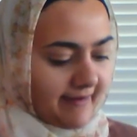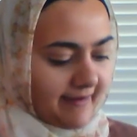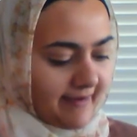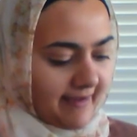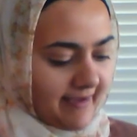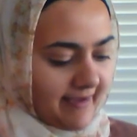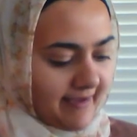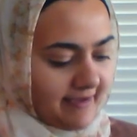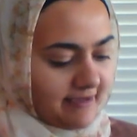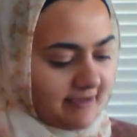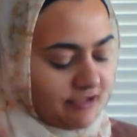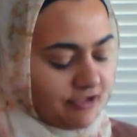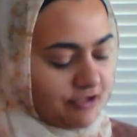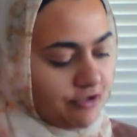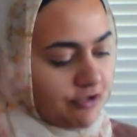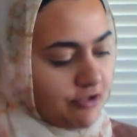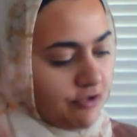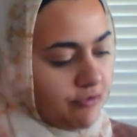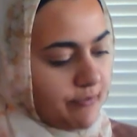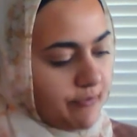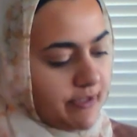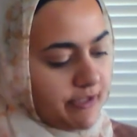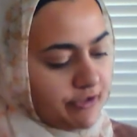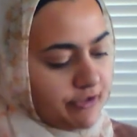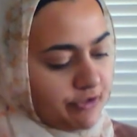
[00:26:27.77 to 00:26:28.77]
and you're
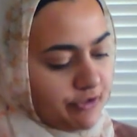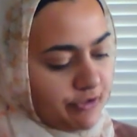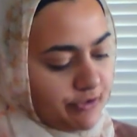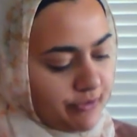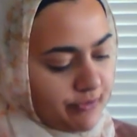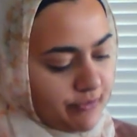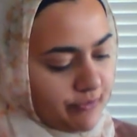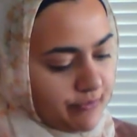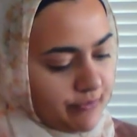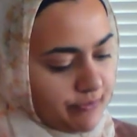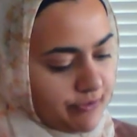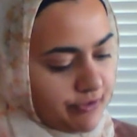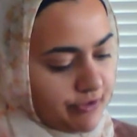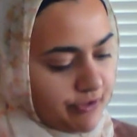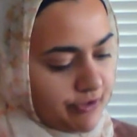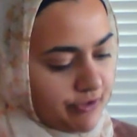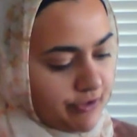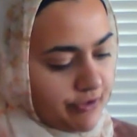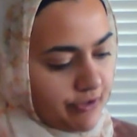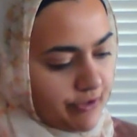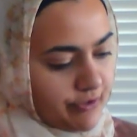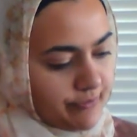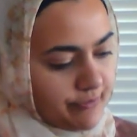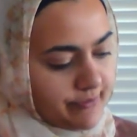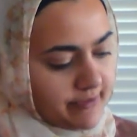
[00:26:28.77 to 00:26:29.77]
going to turn
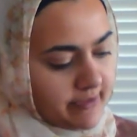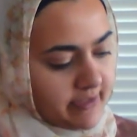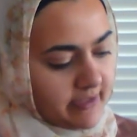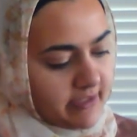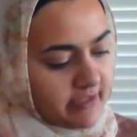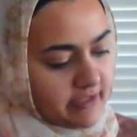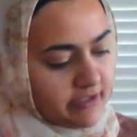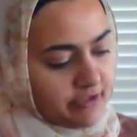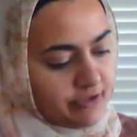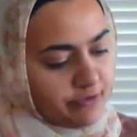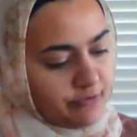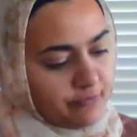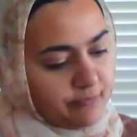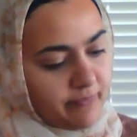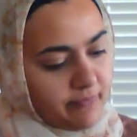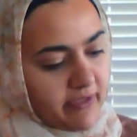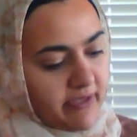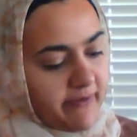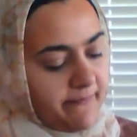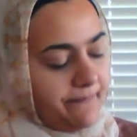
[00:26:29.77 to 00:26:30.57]
those into me.